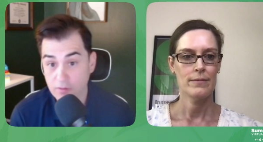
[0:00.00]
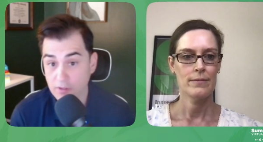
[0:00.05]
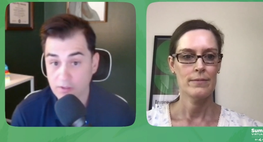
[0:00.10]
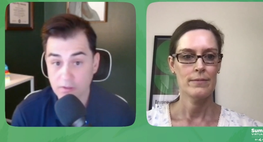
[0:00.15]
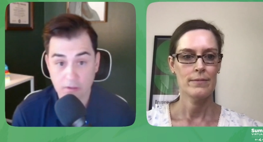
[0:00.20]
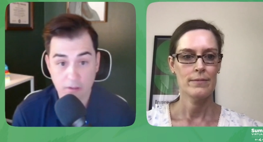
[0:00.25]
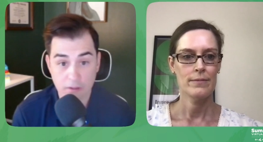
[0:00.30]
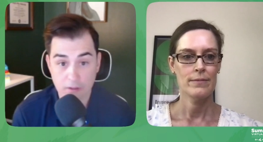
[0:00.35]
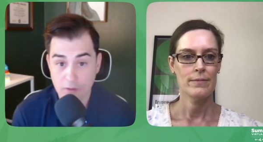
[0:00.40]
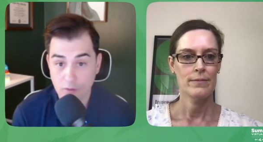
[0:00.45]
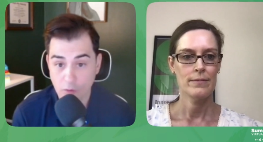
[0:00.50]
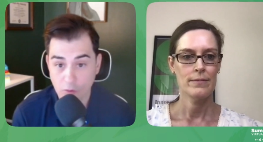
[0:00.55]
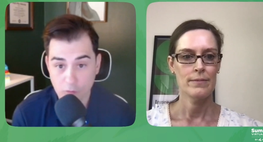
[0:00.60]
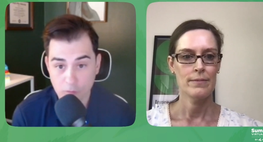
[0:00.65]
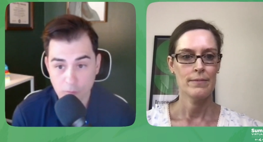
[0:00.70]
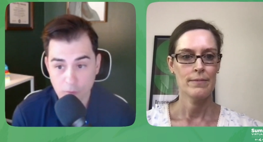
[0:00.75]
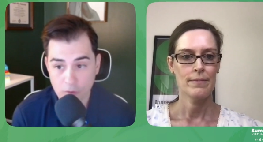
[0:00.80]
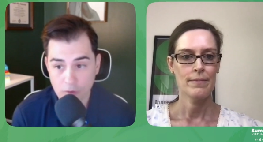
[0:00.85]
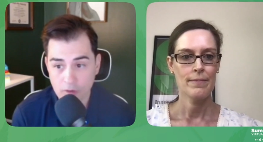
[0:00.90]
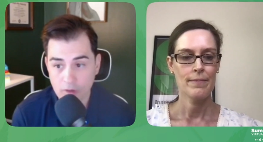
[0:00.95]
Speaker 1: a, a
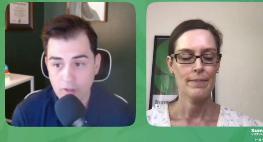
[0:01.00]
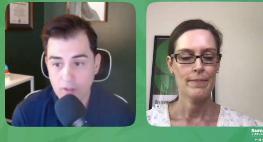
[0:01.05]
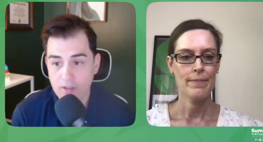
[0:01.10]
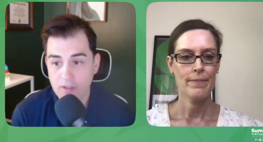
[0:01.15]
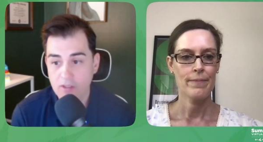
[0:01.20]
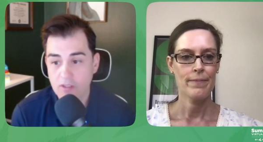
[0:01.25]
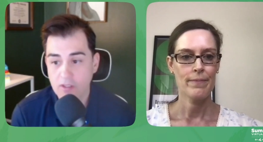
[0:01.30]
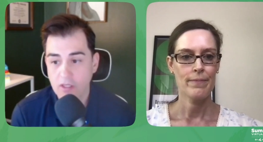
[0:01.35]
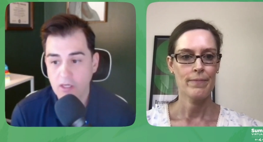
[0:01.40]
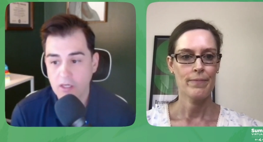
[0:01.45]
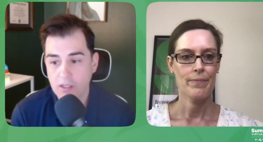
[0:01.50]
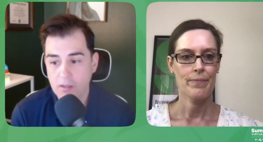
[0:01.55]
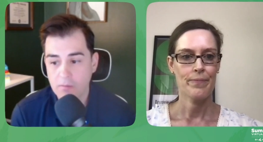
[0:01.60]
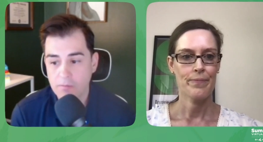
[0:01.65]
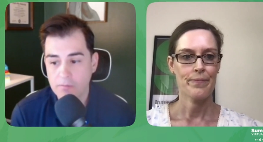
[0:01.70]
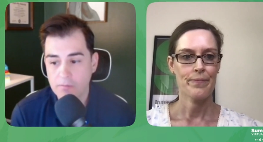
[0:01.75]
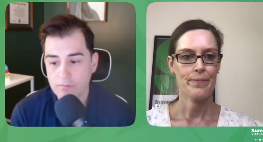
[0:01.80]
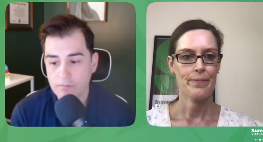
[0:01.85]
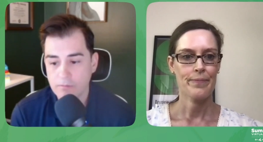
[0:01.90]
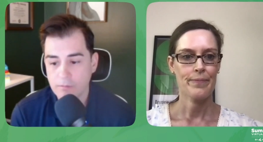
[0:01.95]
normal um,
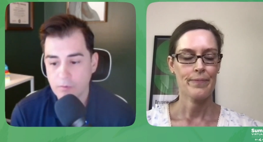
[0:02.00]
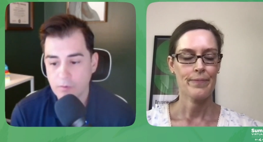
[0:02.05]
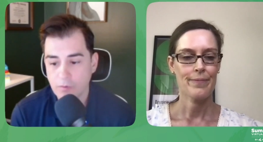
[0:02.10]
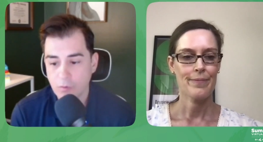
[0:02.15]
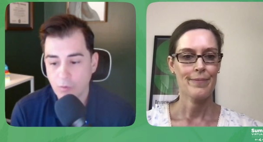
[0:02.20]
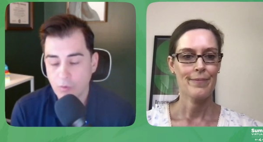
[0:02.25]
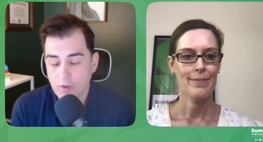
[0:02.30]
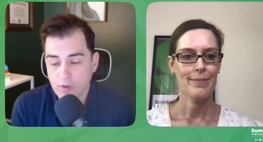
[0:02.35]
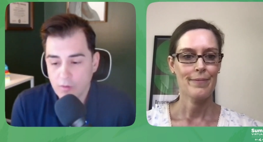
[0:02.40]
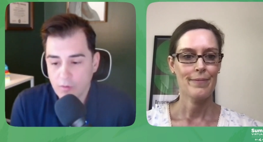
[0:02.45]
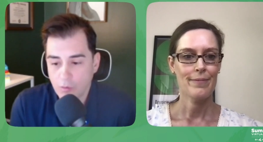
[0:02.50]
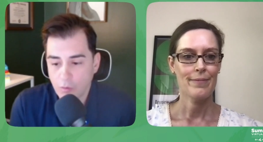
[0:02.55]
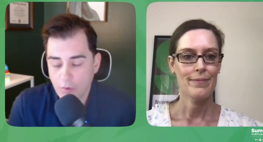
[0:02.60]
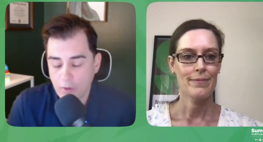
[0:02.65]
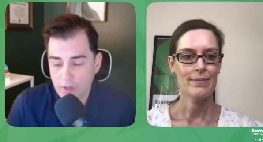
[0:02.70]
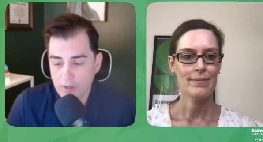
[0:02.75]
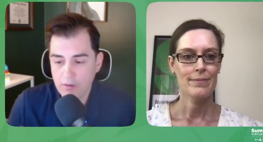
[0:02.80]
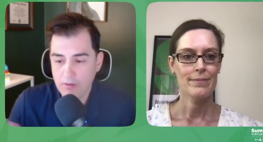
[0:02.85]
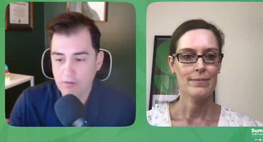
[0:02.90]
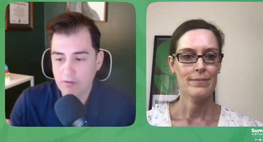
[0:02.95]
where
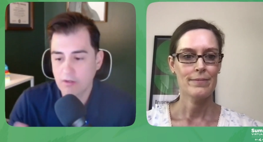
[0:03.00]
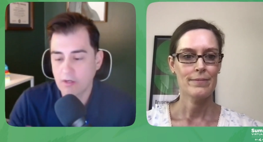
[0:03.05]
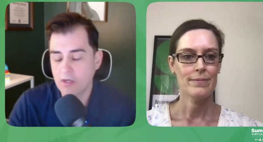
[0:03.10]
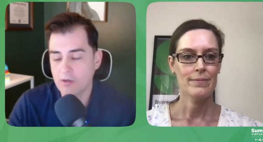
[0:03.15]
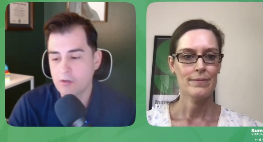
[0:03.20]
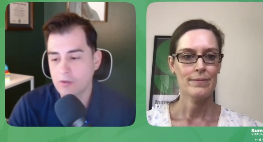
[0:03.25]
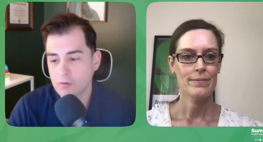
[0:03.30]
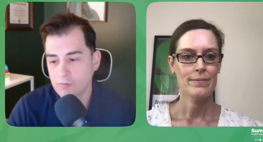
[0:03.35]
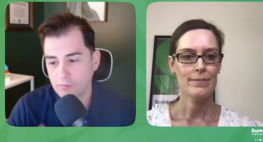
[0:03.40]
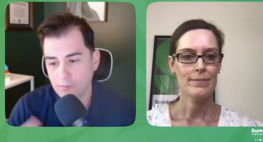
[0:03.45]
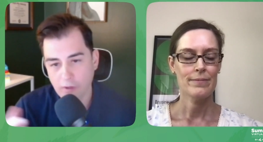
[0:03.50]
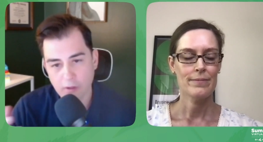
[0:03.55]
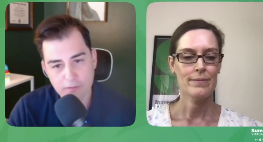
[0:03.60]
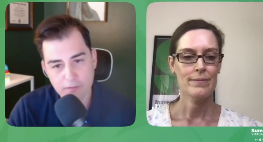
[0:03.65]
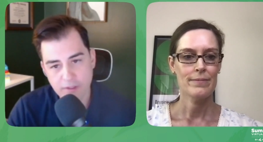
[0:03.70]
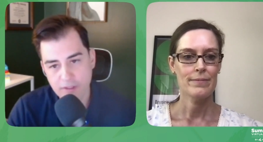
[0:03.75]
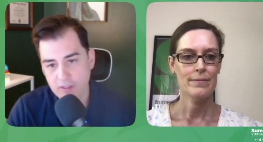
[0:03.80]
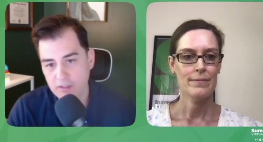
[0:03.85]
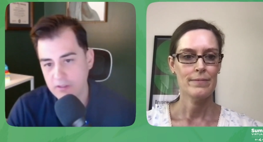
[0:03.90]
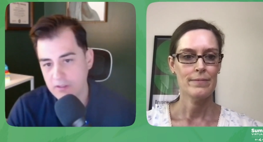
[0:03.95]
where are you involved
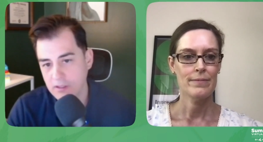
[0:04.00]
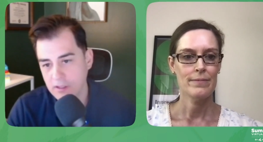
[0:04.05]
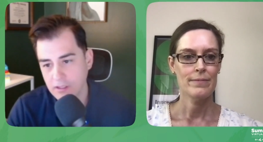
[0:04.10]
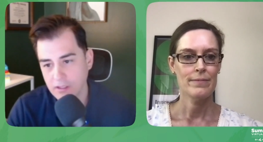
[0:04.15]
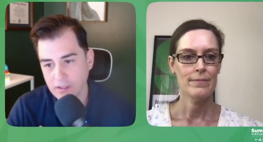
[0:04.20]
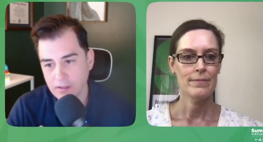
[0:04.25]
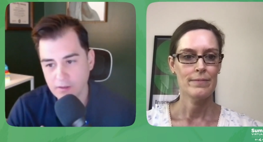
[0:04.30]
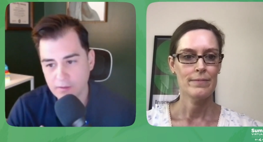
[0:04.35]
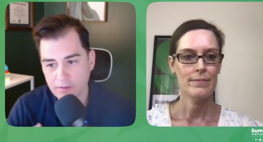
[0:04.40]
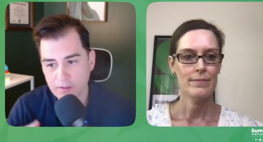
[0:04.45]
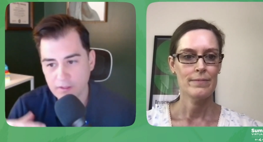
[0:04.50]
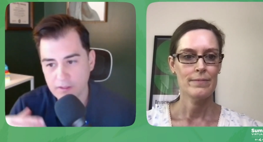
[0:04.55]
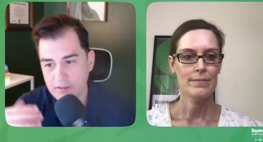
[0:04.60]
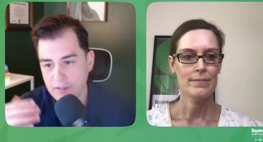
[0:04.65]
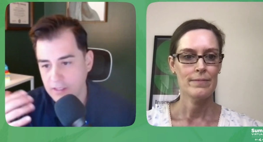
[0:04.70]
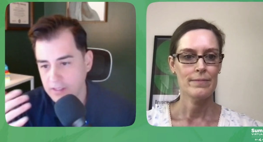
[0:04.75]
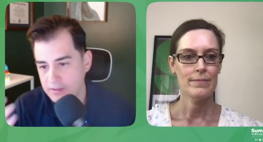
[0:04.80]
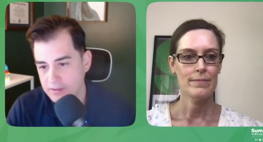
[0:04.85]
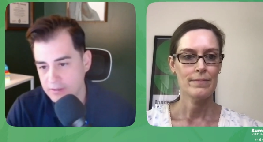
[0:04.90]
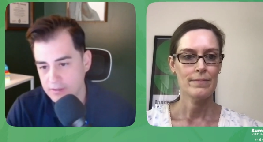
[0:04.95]
in in anything
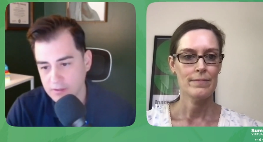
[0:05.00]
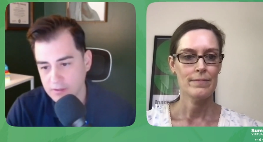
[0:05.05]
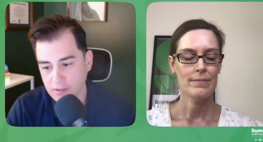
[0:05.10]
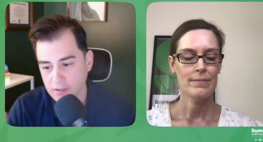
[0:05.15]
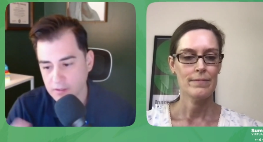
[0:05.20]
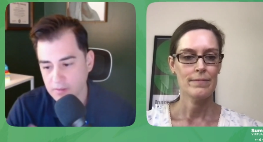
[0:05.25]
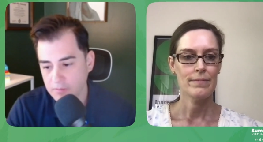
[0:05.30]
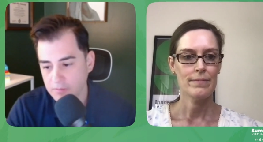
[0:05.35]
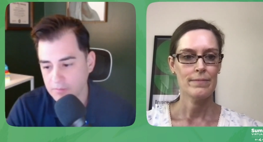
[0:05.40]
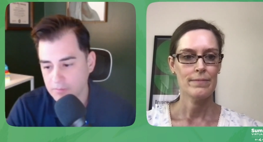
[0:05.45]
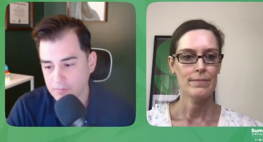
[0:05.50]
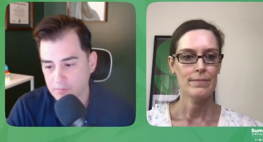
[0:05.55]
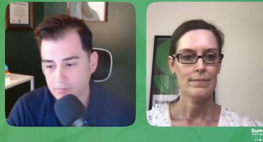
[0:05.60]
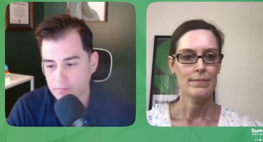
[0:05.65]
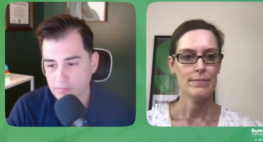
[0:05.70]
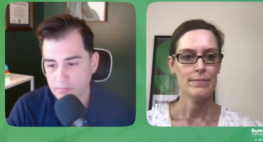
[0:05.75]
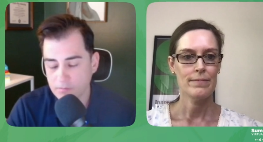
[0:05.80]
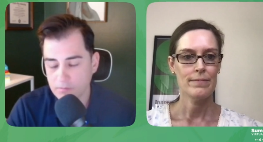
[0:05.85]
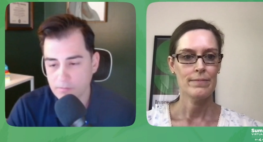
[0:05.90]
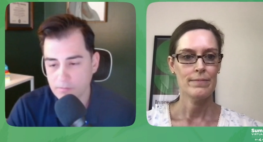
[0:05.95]
that's uh,
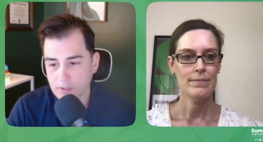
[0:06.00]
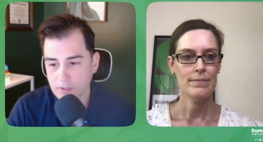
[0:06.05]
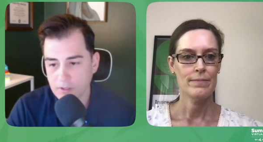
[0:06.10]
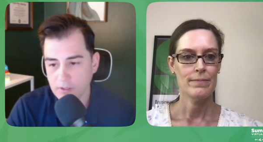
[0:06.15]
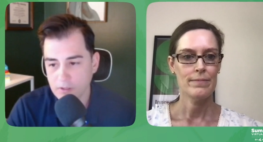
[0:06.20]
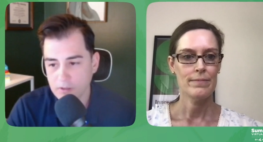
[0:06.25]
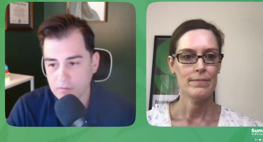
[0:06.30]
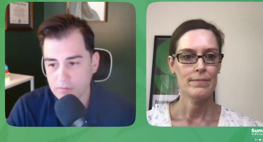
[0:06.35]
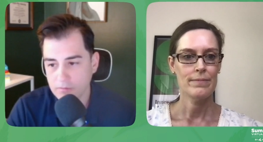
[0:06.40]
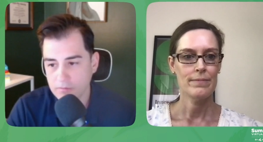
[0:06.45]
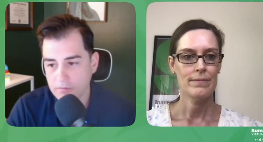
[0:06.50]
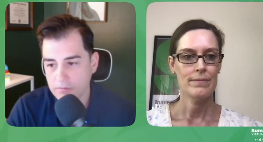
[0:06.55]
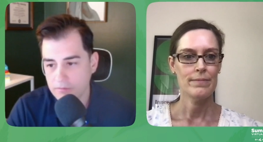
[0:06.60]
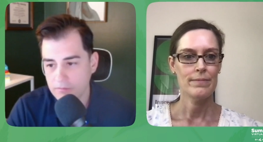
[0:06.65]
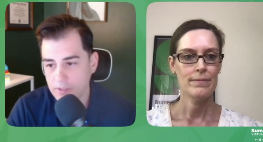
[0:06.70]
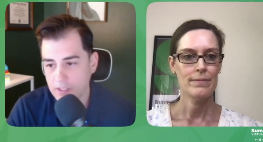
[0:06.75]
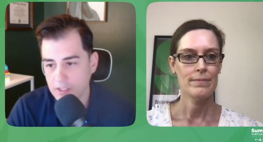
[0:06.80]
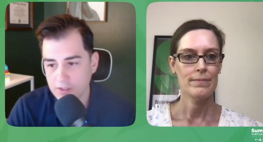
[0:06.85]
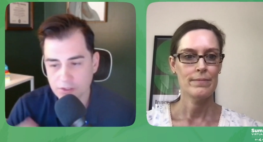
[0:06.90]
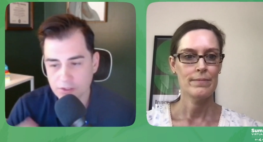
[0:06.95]
uh
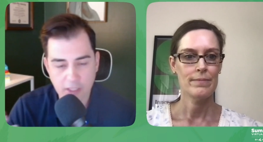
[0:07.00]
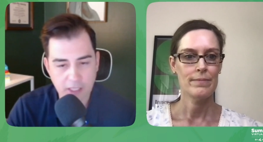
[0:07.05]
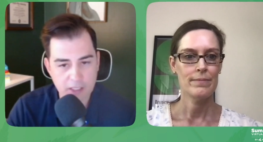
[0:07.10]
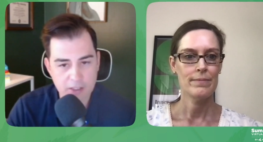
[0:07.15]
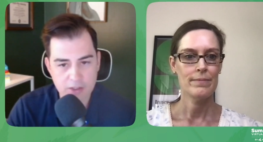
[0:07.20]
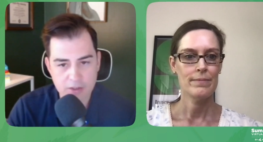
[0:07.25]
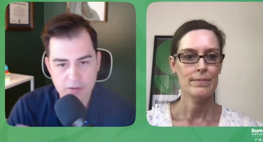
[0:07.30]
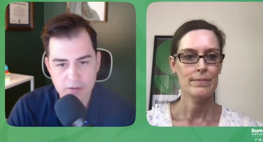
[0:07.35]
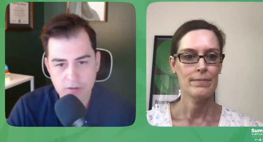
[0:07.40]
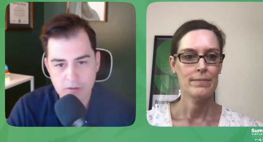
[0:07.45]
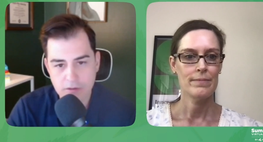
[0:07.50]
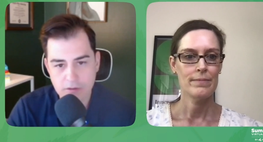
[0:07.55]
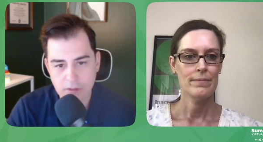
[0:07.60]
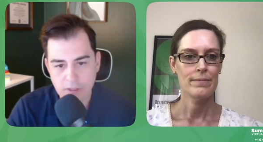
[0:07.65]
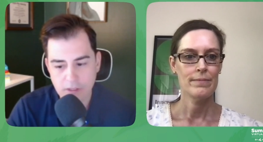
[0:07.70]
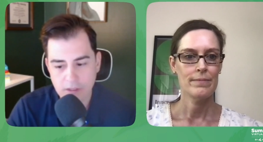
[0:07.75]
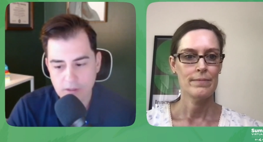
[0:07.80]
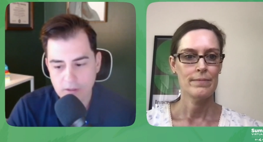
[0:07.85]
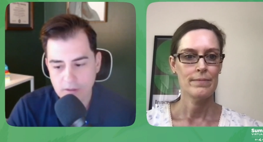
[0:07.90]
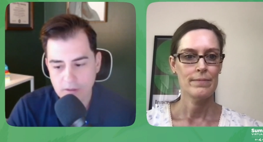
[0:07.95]
educational
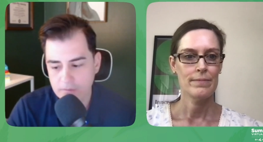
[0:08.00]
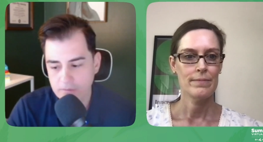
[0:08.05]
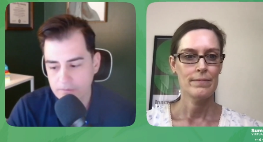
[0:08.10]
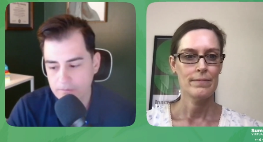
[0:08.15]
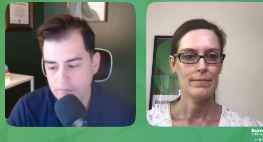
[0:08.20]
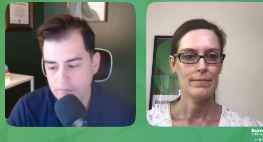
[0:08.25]
um,